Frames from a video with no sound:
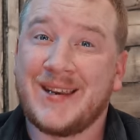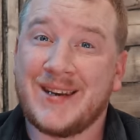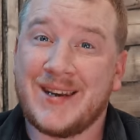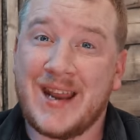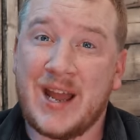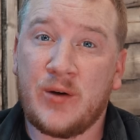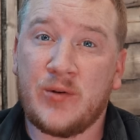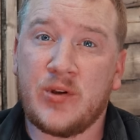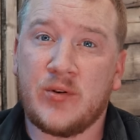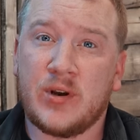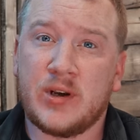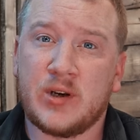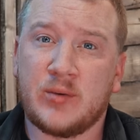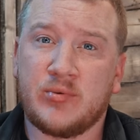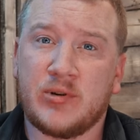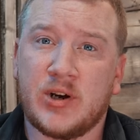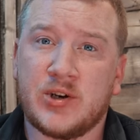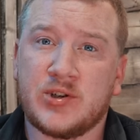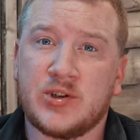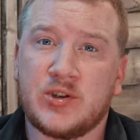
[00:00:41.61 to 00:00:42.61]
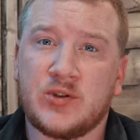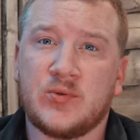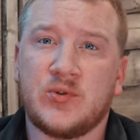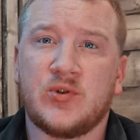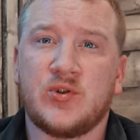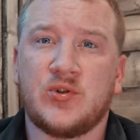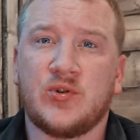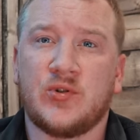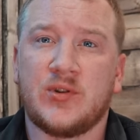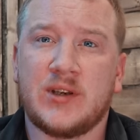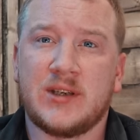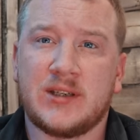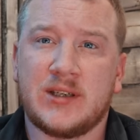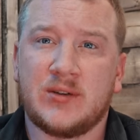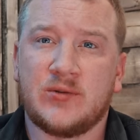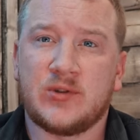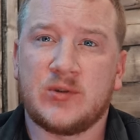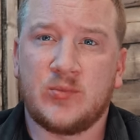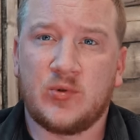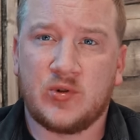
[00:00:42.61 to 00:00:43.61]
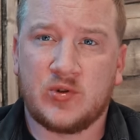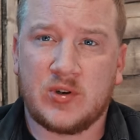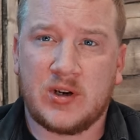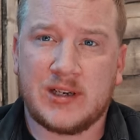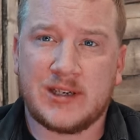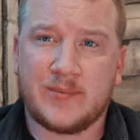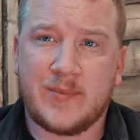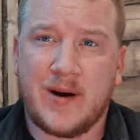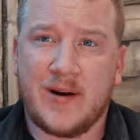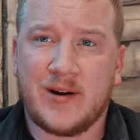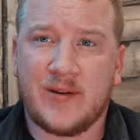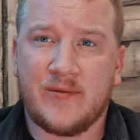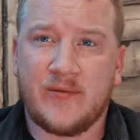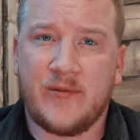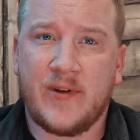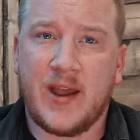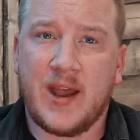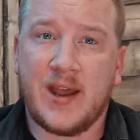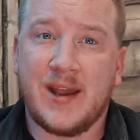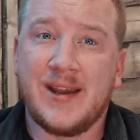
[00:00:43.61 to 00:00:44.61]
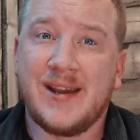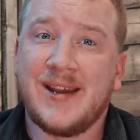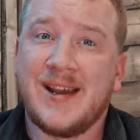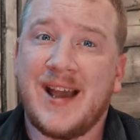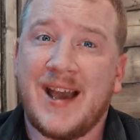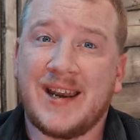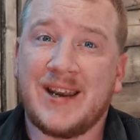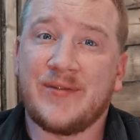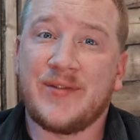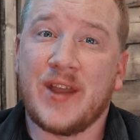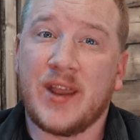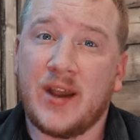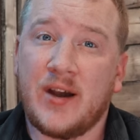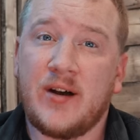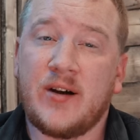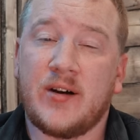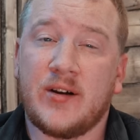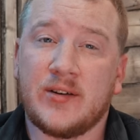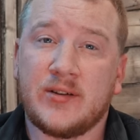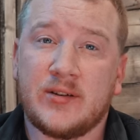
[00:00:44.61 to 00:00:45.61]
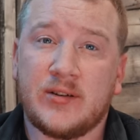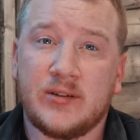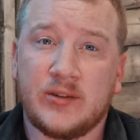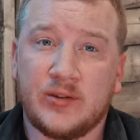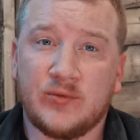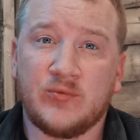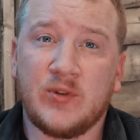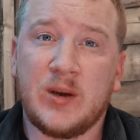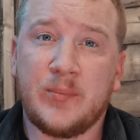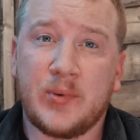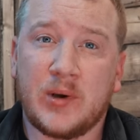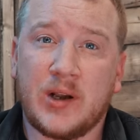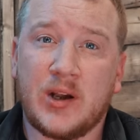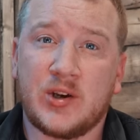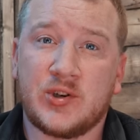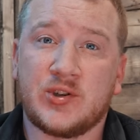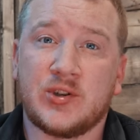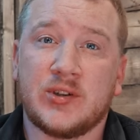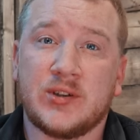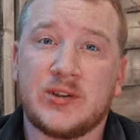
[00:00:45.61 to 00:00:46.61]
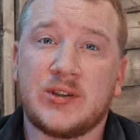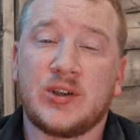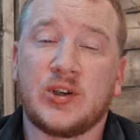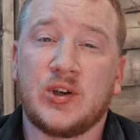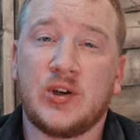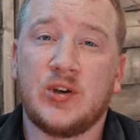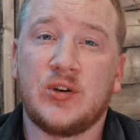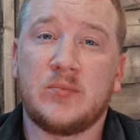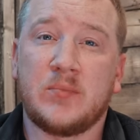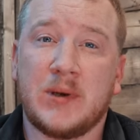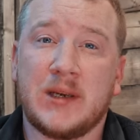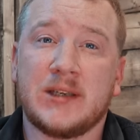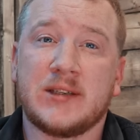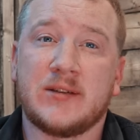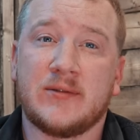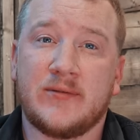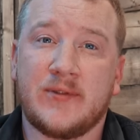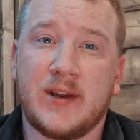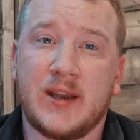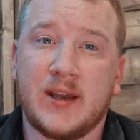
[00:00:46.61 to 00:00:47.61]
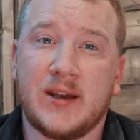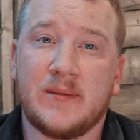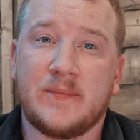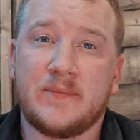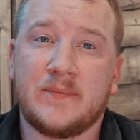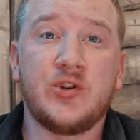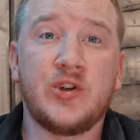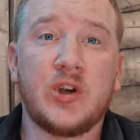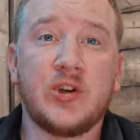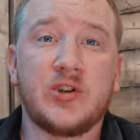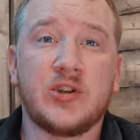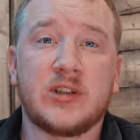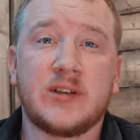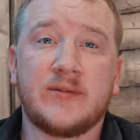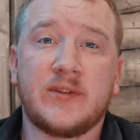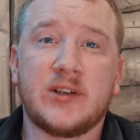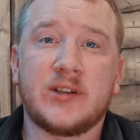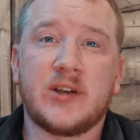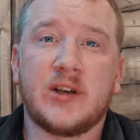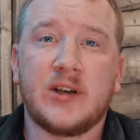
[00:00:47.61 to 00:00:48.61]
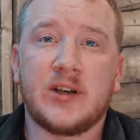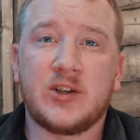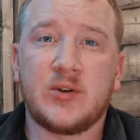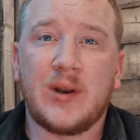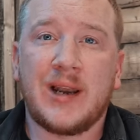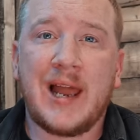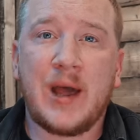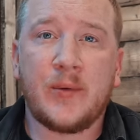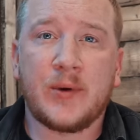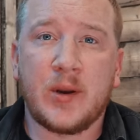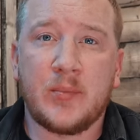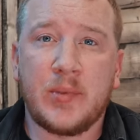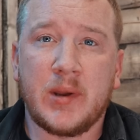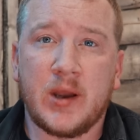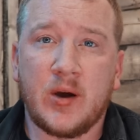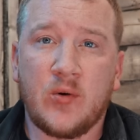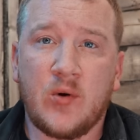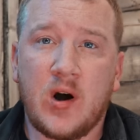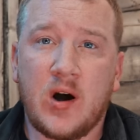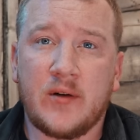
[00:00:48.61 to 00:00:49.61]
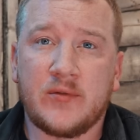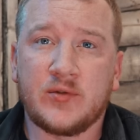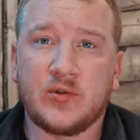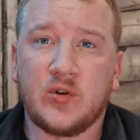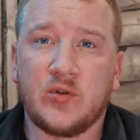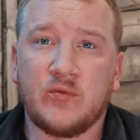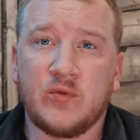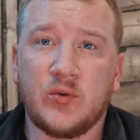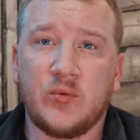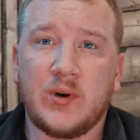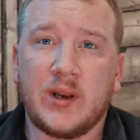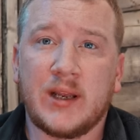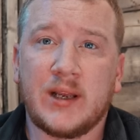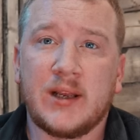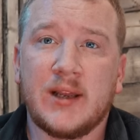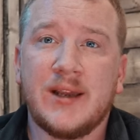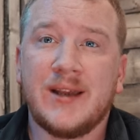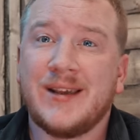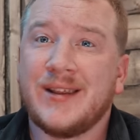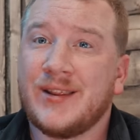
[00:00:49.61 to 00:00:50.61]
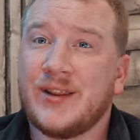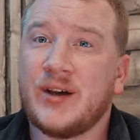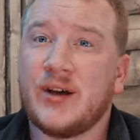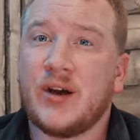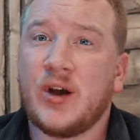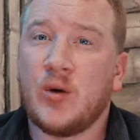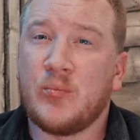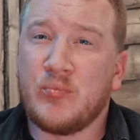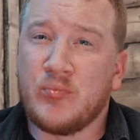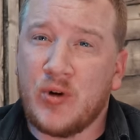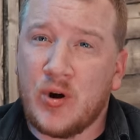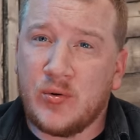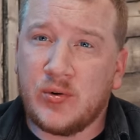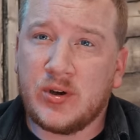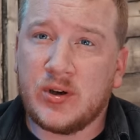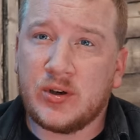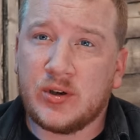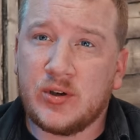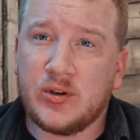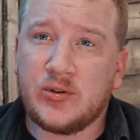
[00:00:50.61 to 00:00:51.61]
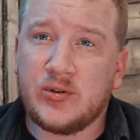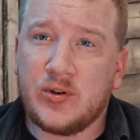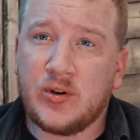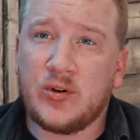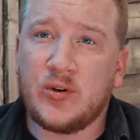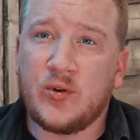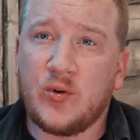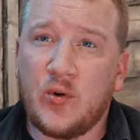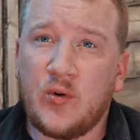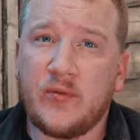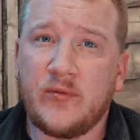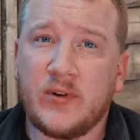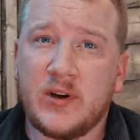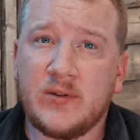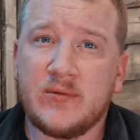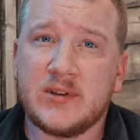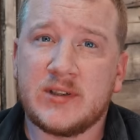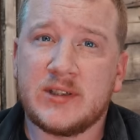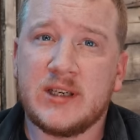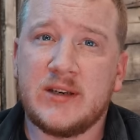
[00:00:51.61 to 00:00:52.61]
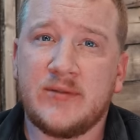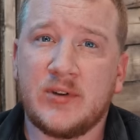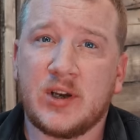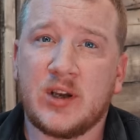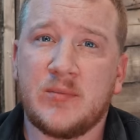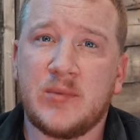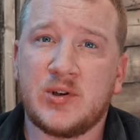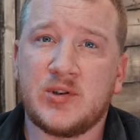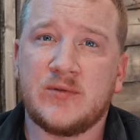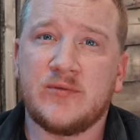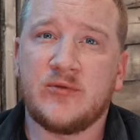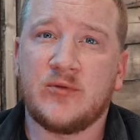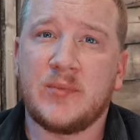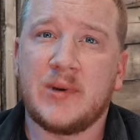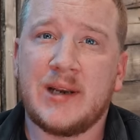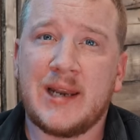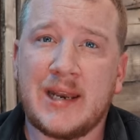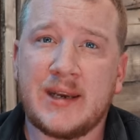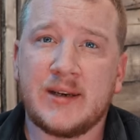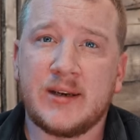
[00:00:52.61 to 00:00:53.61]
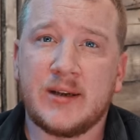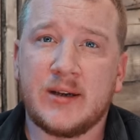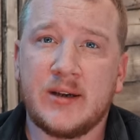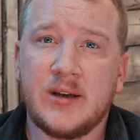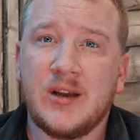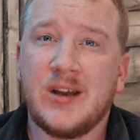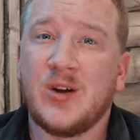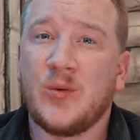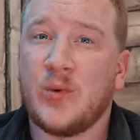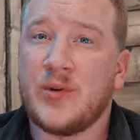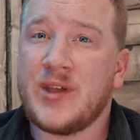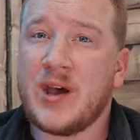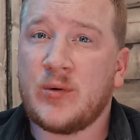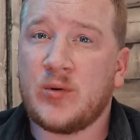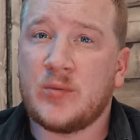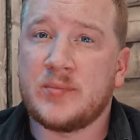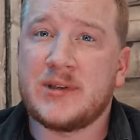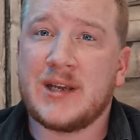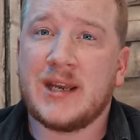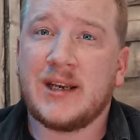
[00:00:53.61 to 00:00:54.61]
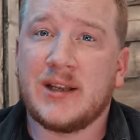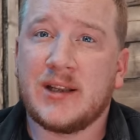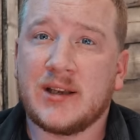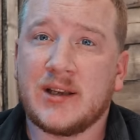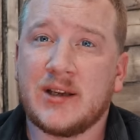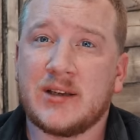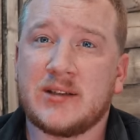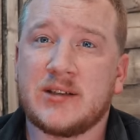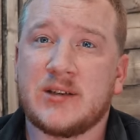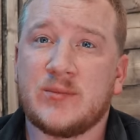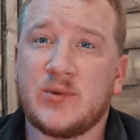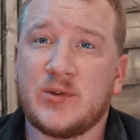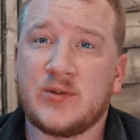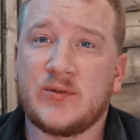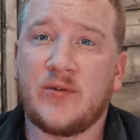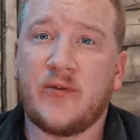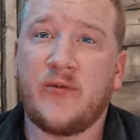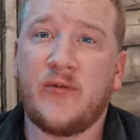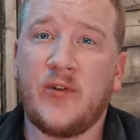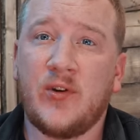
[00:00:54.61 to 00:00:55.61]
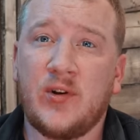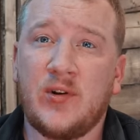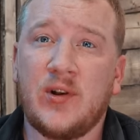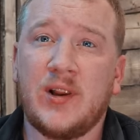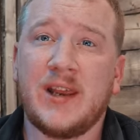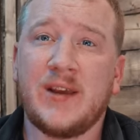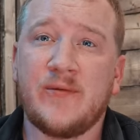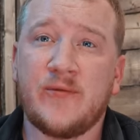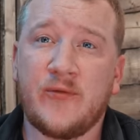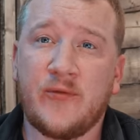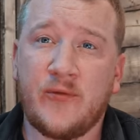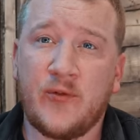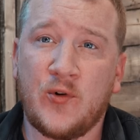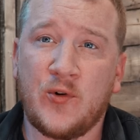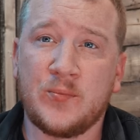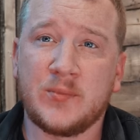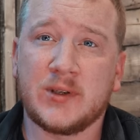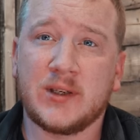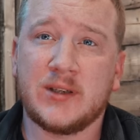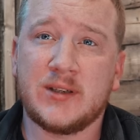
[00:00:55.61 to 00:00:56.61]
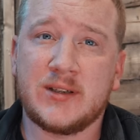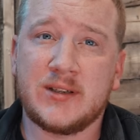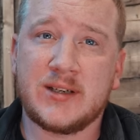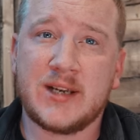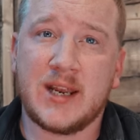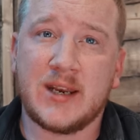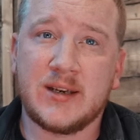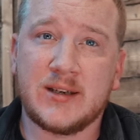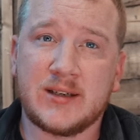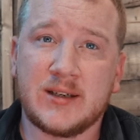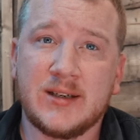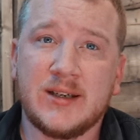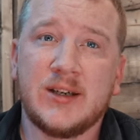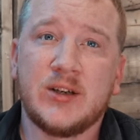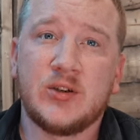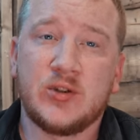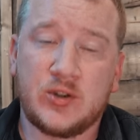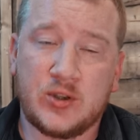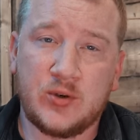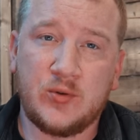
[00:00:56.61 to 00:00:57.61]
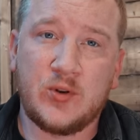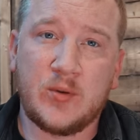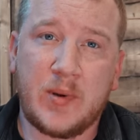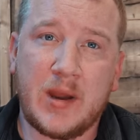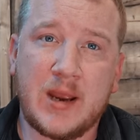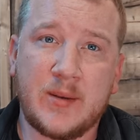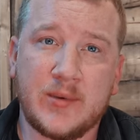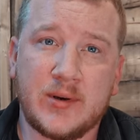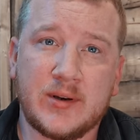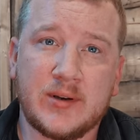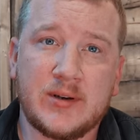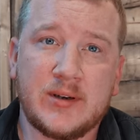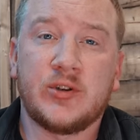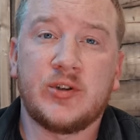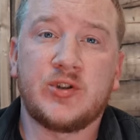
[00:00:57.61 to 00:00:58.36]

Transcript: Now they're under pressure to ensure these deals are more transparent and fair, and if they aren't, the repercussions could be severe. Judges have decided to allow an appeal after a ruling that a broker could not lawfully receive a commission from a lender without obtaining the customer's full informed consent to the payment.